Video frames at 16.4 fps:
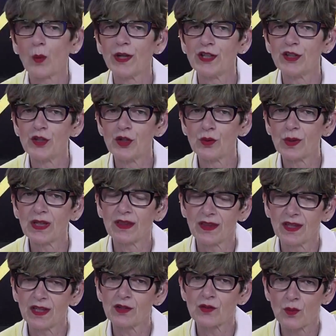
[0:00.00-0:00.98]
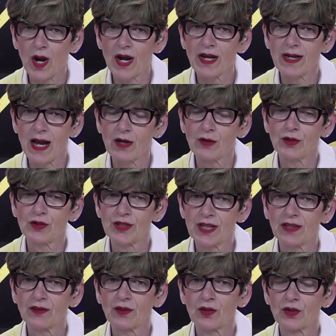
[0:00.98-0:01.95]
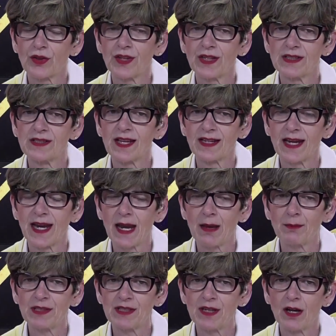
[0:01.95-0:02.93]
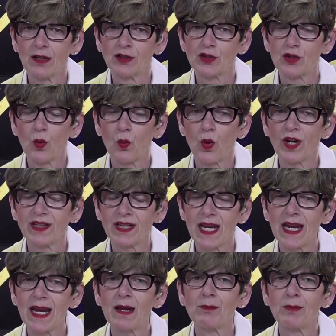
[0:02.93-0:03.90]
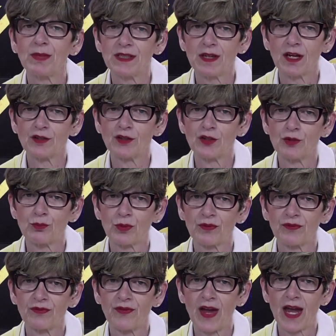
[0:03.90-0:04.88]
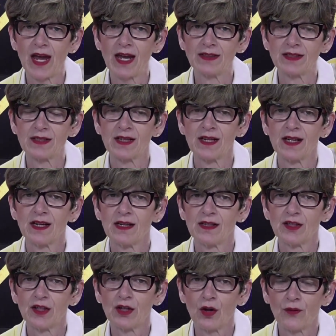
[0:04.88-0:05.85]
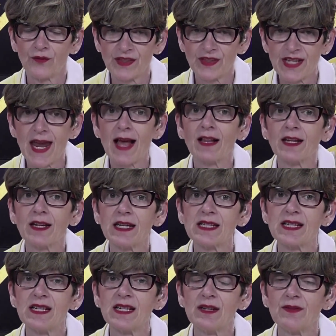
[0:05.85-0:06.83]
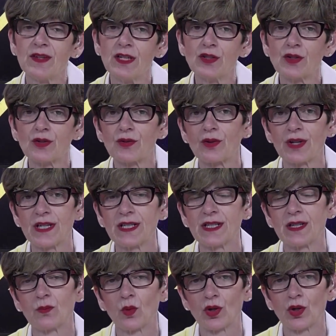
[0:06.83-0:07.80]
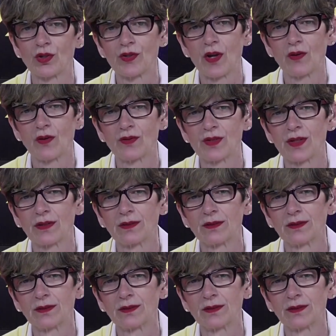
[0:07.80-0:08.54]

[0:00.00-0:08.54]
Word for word: we doing things right now? You said there are things that can be done. So what can be done to prevent, you know, fatalities and even injuries in work zones?